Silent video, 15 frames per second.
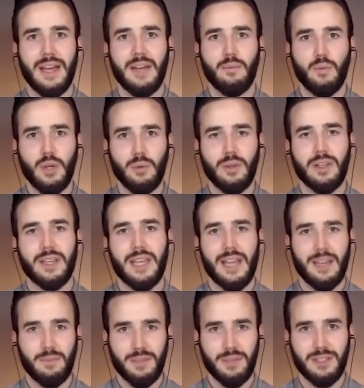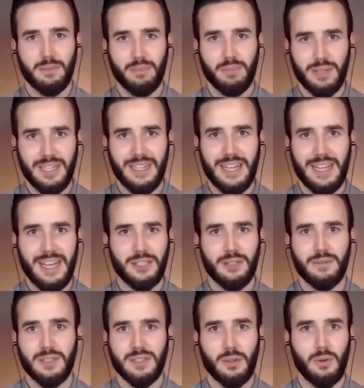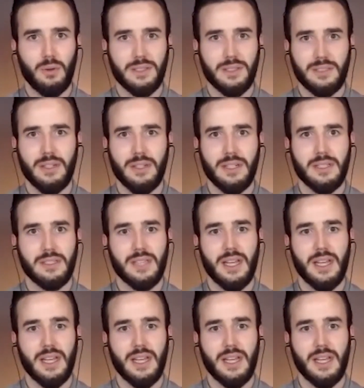And we will again be at the bleeding edge of this whole experience.